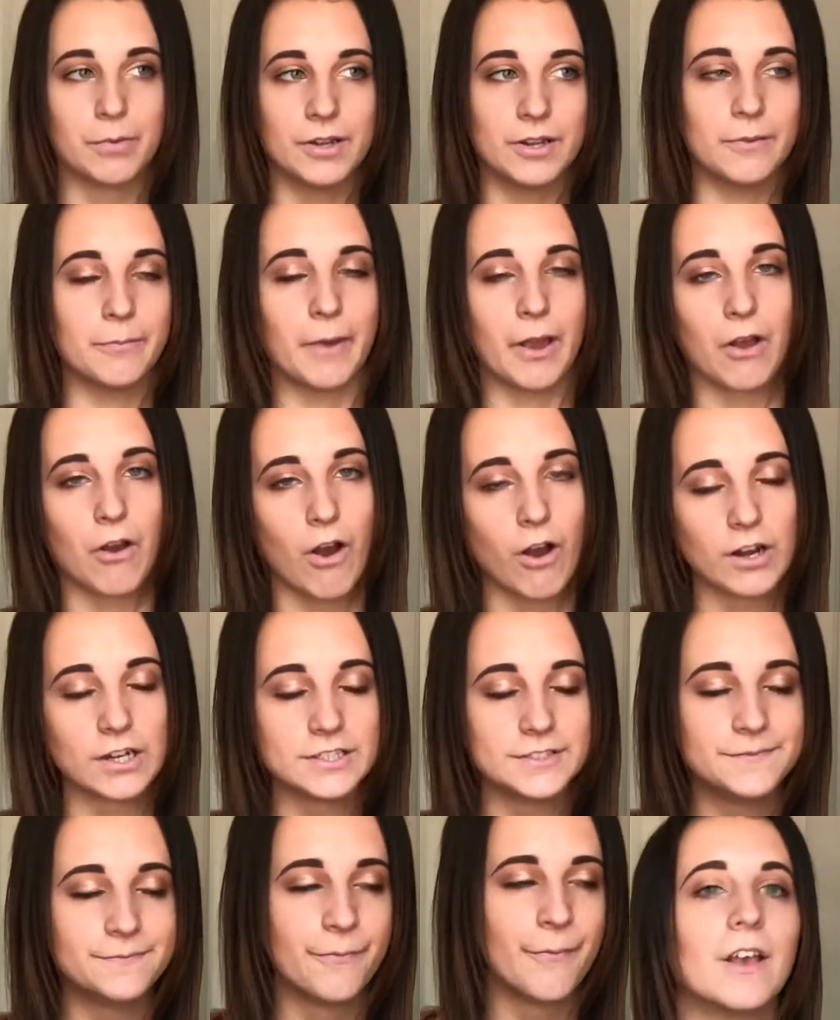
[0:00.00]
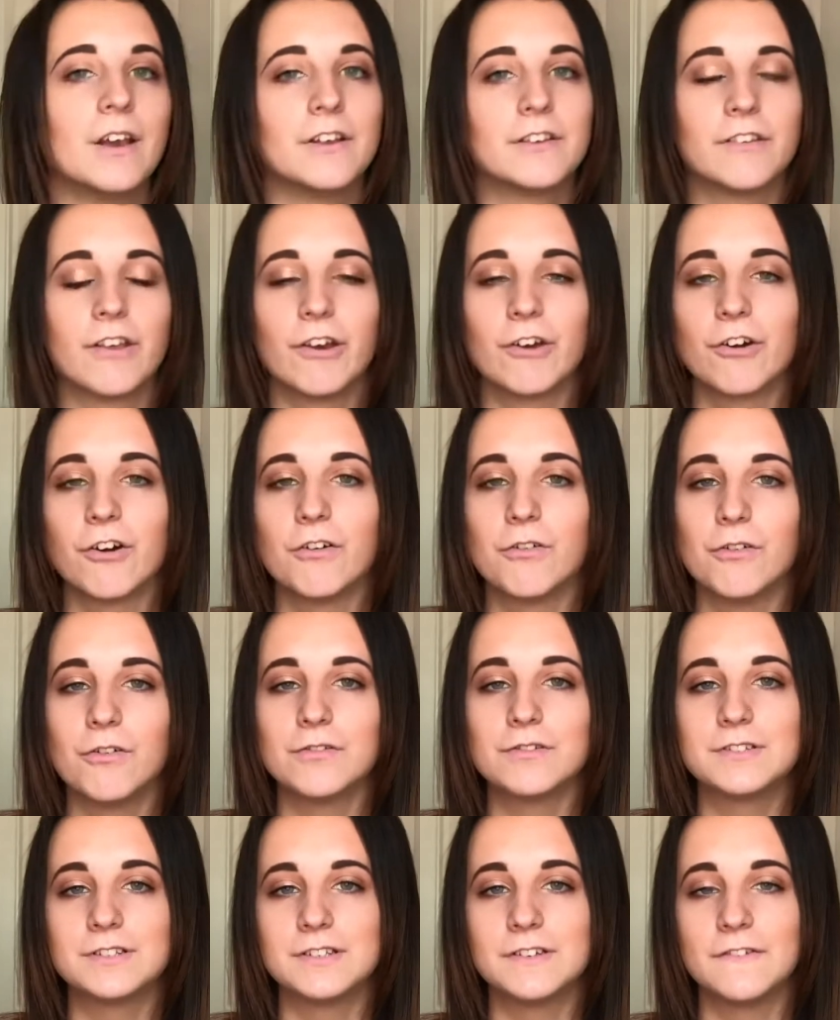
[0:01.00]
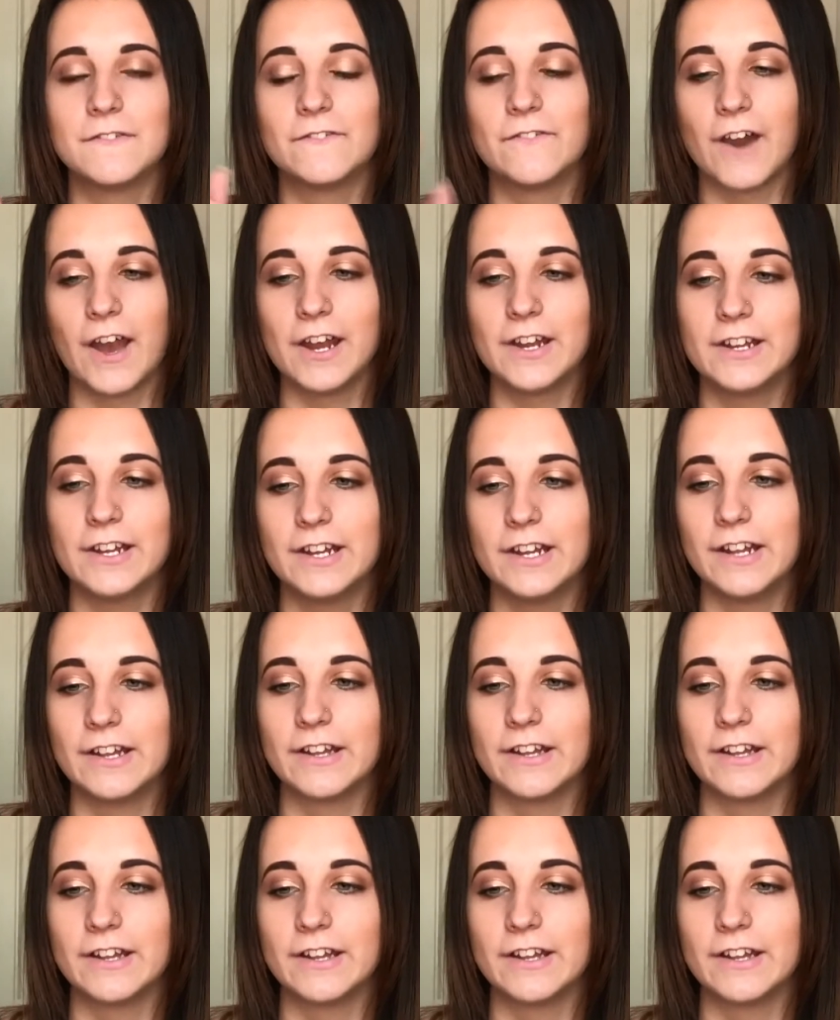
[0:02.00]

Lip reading: put it in my car. So I go to find it